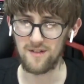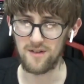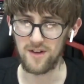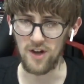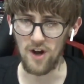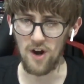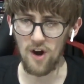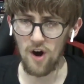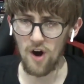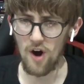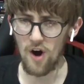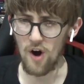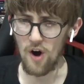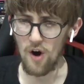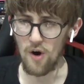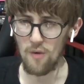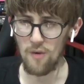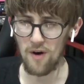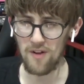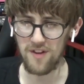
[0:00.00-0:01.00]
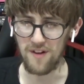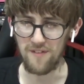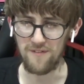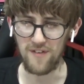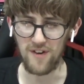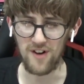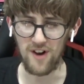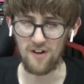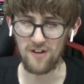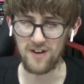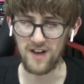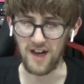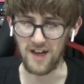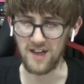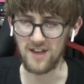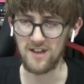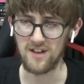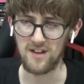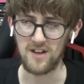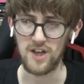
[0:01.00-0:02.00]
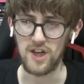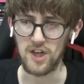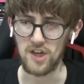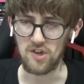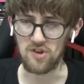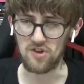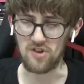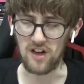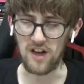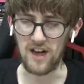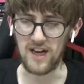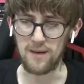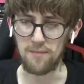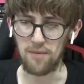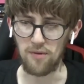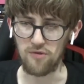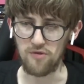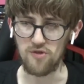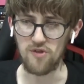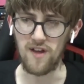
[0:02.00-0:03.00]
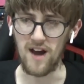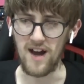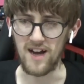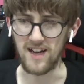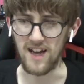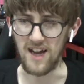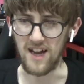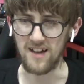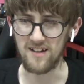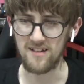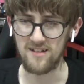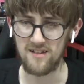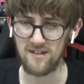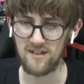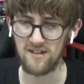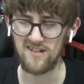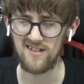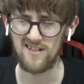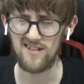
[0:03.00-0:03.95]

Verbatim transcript: Yo, what the fuck? Okay. Just leap through that, I guess.